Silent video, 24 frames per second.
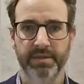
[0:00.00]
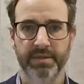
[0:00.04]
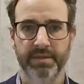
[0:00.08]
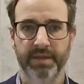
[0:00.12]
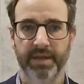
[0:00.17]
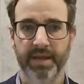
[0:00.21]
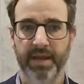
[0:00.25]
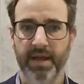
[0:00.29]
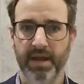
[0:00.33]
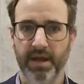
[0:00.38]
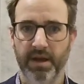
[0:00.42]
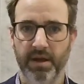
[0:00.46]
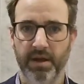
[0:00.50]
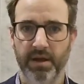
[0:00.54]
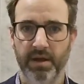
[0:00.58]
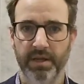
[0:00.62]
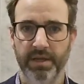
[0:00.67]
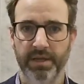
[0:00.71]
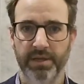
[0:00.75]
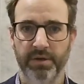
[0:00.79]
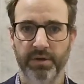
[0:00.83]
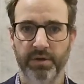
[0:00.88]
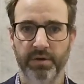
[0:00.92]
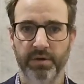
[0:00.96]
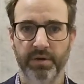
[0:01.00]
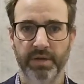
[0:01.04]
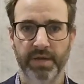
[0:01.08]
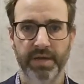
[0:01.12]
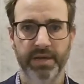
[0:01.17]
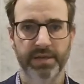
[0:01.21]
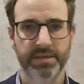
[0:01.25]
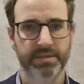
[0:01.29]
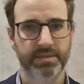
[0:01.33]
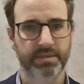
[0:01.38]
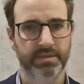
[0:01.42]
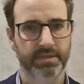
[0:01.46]
They are highly
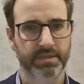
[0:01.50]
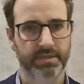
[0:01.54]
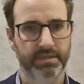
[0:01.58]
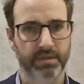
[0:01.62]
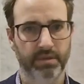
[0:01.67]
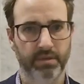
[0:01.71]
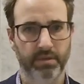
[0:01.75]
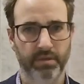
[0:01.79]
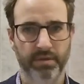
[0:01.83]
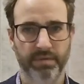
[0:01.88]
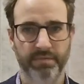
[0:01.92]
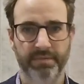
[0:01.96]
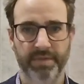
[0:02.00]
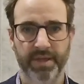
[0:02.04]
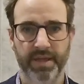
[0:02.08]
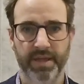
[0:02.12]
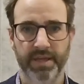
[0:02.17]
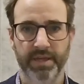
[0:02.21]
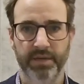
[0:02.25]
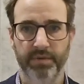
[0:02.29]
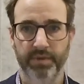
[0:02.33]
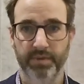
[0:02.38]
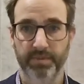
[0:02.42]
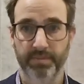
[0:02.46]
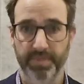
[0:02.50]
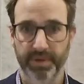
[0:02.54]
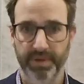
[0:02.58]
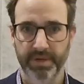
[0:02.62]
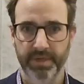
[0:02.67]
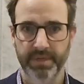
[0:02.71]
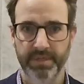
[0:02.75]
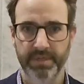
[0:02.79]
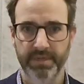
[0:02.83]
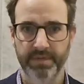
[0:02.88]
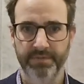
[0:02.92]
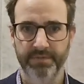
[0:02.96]
correlated, so there's a lot of value in
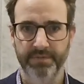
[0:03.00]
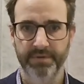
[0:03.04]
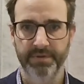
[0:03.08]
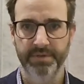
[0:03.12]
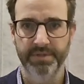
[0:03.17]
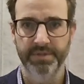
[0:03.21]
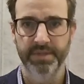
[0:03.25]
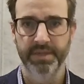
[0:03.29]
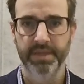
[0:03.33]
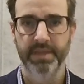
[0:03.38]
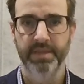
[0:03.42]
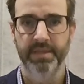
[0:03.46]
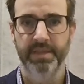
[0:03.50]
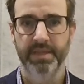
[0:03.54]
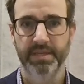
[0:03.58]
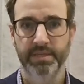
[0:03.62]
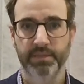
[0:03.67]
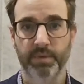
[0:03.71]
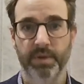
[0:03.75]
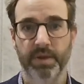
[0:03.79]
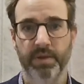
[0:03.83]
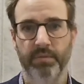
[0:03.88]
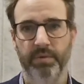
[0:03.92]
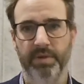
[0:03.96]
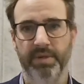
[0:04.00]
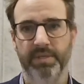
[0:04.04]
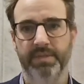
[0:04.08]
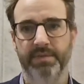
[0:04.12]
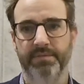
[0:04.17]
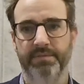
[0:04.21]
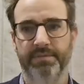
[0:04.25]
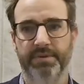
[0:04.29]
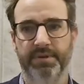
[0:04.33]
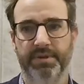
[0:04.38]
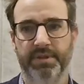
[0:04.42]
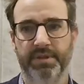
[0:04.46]
being different. That's where we're
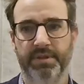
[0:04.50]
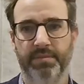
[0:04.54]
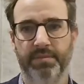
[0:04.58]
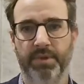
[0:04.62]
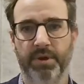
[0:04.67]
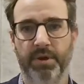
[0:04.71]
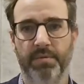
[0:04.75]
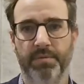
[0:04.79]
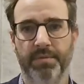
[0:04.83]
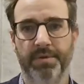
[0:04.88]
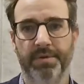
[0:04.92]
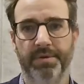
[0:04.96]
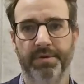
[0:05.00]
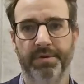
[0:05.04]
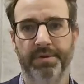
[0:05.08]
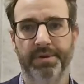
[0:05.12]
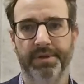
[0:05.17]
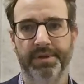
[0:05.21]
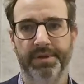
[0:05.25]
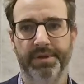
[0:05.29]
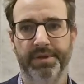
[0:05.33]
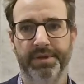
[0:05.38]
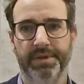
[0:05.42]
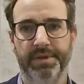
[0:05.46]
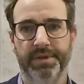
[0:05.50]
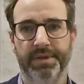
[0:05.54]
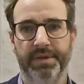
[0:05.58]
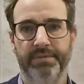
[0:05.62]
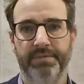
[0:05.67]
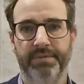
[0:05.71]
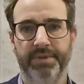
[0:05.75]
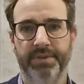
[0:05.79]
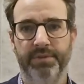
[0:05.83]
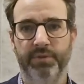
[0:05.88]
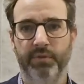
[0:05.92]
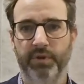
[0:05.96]
different at the moment.
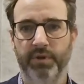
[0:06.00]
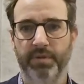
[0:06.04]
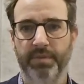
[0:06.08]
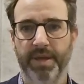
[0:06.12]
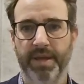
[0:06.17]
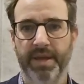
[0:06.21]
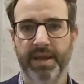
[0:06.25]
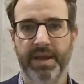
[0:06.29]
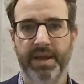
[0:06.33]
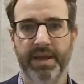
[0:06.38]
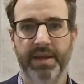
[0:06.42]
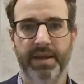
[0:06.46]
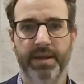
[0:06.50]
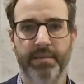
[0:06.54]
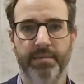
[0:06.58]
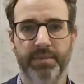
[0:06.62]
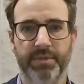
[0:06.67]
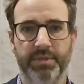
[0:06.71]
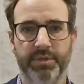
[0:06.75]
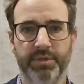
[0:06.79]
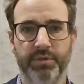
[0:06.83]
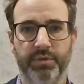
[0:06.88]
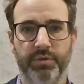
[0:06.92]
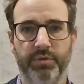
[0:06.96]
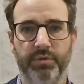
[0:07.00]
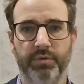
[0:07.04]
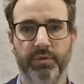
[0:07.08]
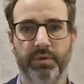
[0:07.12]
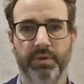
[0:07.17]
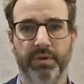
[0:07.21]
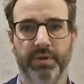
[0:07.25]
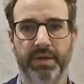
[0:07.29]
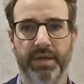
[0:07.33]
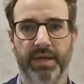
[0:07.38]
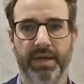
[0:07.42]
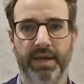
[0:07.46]
If we talk about our number 2
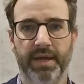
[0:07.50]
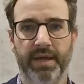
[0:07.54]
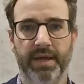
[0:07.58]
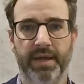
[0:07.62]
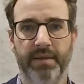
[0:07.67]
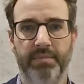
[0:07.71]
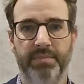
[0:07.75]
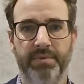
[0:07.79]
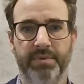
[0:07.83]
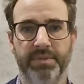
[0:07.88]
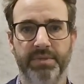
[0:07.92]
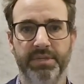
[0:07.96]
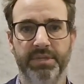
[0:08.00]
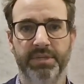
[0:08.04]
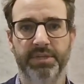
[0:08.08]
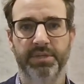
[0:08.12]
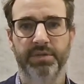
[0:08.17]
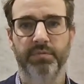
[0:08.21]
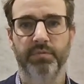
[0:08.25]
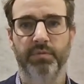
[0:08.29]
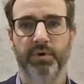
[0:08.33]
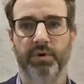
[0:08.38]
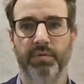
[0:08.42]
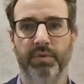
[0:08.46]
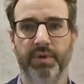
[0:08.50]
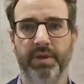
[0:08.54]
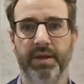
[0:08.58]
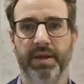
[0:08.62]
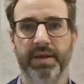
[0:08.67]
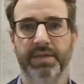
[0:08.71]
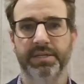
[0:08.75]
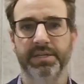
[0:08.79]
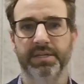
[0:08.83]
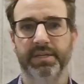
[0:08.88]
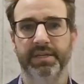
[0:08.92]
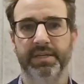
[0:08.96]
position, what we
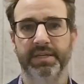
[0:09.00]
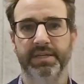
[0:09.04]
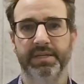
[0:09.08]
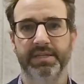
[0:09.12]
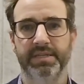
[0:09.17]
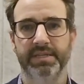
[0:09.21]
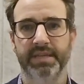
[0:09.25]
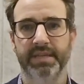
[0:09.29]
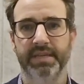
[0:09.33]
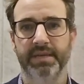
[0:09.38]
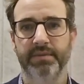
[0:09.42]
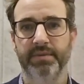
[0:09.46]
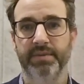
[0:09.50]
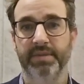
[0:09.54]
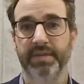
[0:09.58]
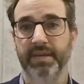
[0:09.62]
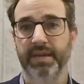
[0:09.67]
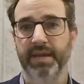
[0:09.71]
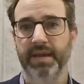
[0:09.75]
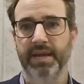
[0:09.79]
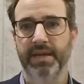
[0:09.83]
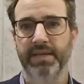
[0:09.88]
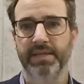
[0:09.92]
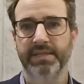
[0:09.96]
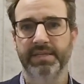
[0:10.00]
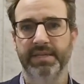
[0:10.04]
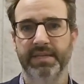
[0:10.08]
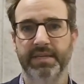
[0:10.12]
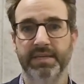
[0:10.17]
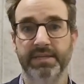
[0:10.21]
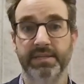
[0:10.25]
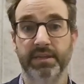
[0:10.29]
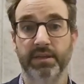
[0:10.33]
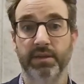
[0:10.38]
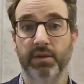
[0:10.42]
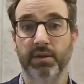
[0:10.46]
actually see within ANZ
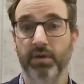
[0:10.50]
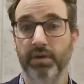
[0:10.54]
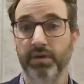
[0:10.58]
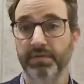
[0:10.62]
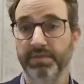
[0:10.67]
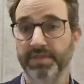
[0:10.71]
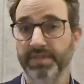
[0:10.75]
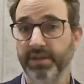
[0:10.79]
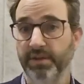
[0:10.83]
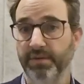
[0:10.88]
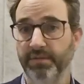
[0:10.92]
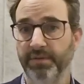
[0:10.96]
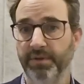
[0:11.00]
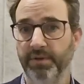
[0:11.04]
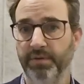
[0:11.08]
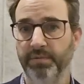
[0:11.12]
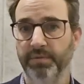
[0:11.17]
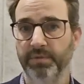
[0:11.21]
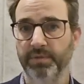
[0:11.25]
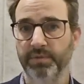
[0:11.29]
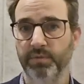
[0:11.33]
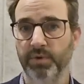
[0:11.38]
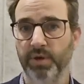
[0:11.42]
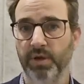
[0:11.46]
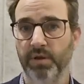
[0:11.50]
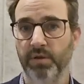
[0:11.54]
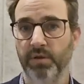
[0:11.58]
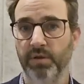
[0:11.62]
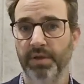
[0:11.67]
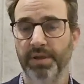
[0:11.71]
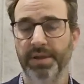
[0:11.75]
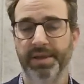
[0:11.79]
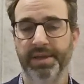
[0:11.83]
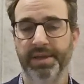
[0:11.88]
is a lot of self-help as well.